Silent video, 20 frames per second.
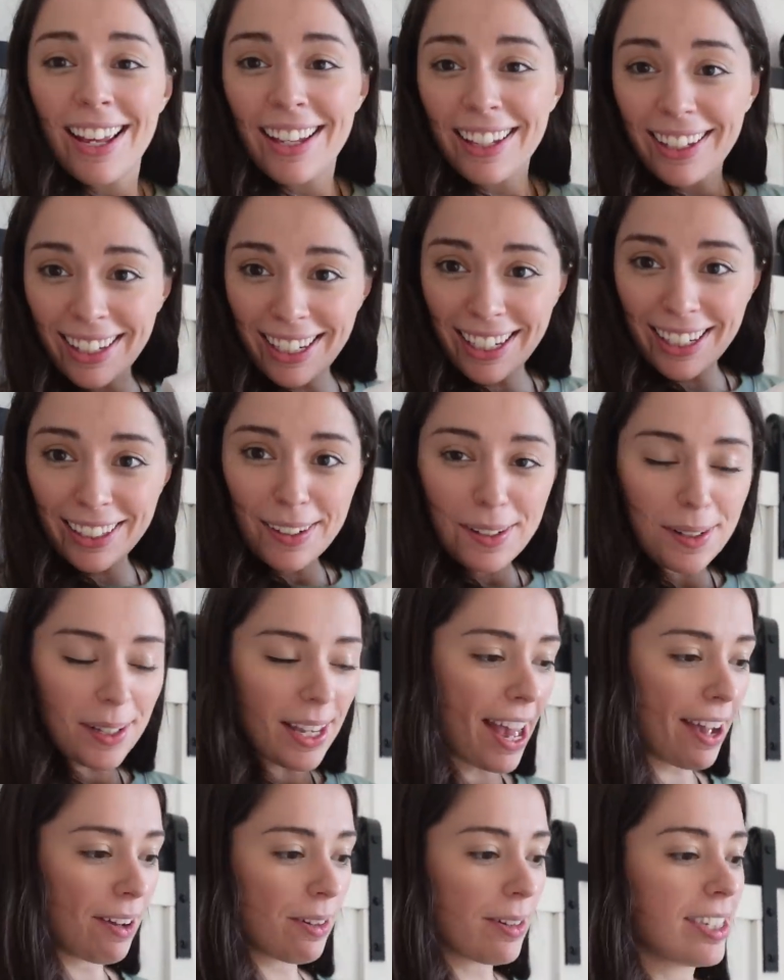cleaning the
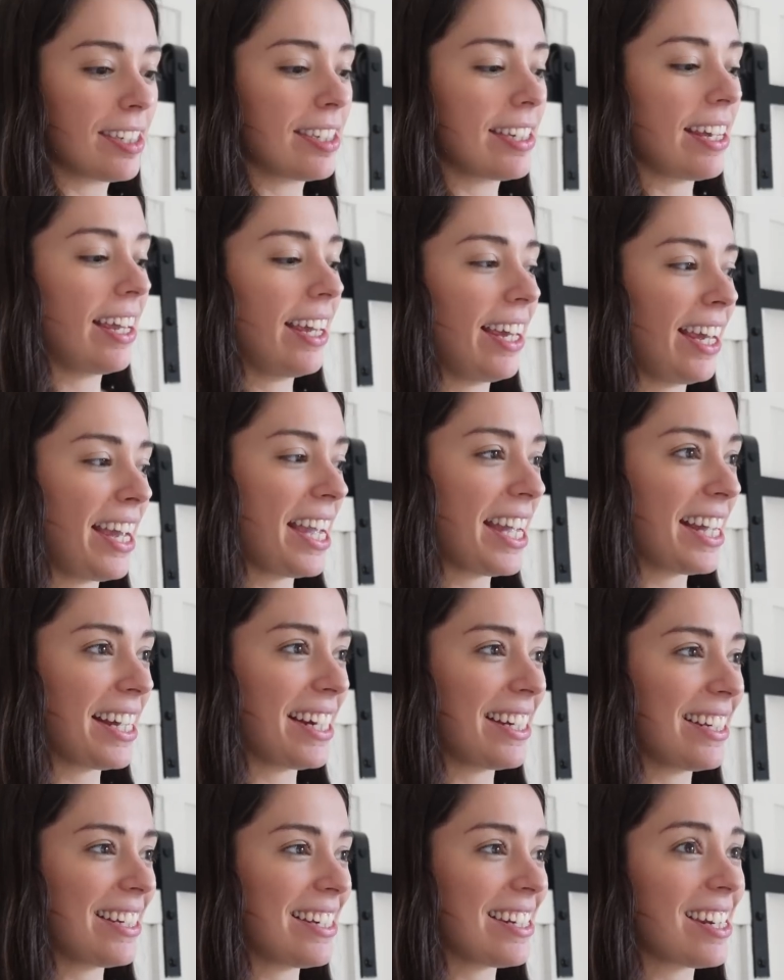whole house,
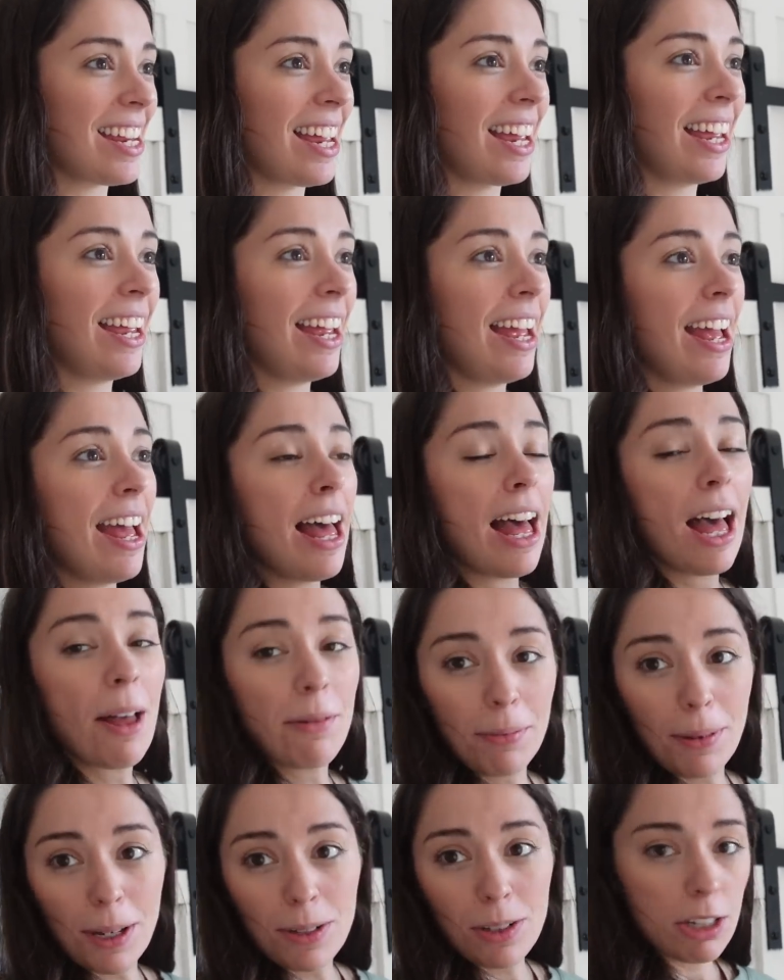and
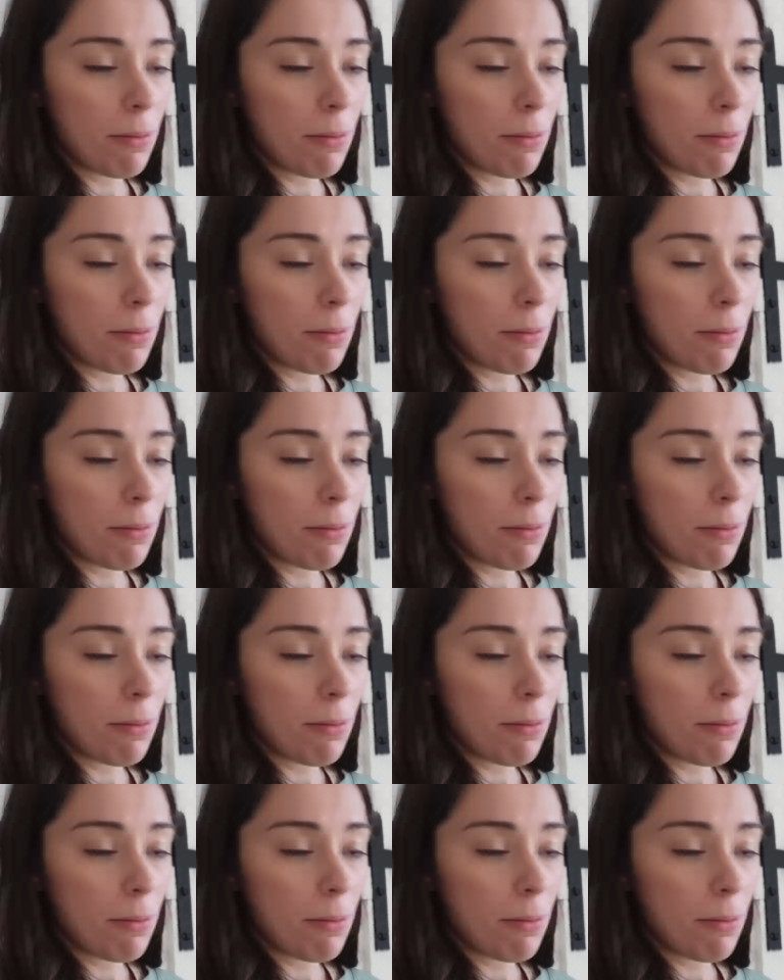I'm about